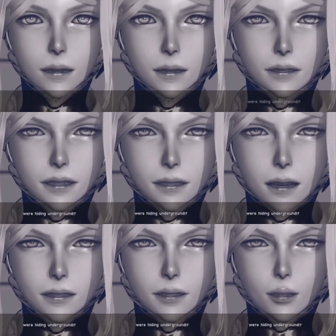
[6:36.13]

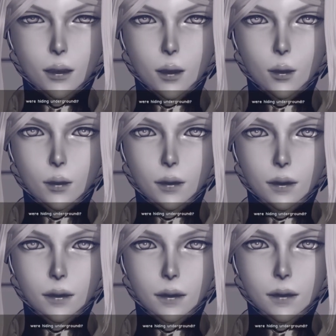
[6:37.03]
robot replicant
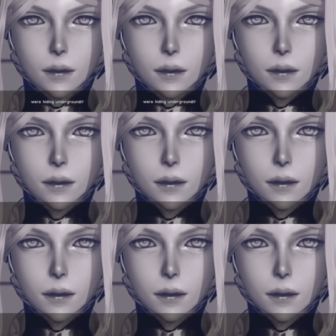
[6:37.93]
things on